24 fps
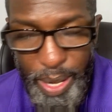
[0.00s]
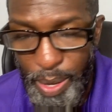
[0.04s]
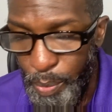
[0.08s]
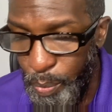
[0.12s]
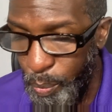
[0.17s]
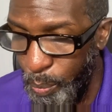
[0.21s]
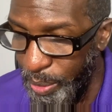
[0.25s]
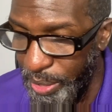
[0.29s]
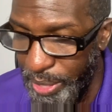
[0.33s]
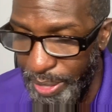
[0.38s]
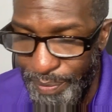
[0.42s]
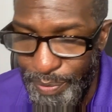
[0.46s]

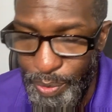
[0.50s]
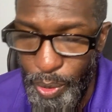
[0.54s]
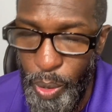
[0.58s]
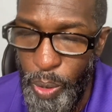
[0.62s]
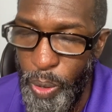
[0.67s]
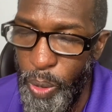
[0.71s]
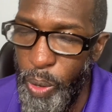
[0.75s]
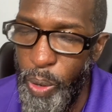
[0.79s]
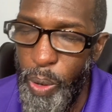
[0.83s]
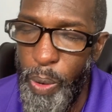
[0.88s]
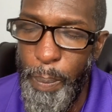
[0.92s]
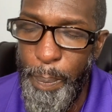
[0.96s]
We give
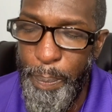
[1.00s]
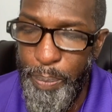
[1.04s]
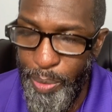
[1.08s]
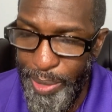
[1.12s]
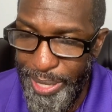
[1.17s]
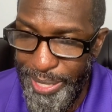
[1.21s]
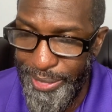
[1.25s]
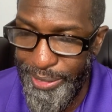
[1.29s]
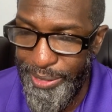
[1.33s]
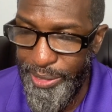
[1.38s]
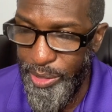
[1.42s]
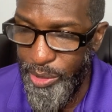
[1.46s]
all
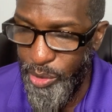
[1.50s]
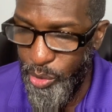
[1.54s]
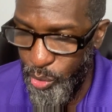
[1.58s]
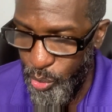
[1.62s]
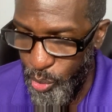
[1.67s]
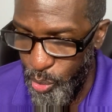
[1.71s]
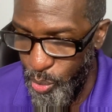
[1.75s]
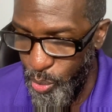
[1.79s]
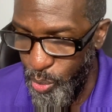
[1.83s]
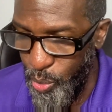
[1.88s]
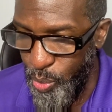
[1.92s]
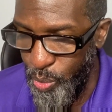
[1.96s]
praises
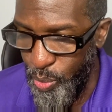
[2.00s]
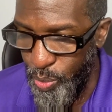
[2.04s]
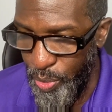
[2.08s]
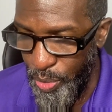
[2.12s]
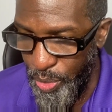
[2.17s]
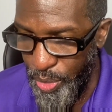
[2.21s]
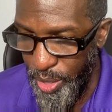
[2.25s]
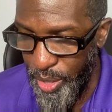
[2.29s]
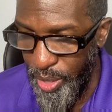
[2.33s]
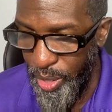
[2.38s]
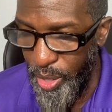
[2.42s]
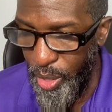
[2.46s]
to
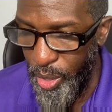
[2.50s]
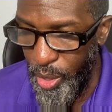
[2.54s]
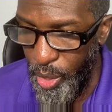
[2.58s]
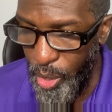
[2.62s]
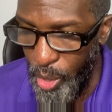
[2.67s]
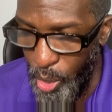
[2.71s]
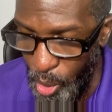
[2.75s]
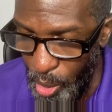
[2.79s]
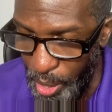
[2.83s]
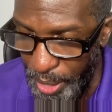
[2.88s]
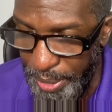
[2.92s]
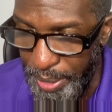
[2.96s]
the
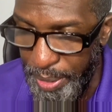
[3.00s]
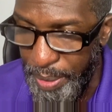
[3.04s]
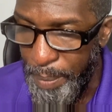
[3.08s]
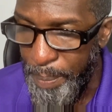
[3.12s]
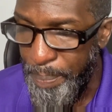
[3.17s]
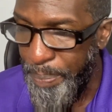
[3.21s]
Lord.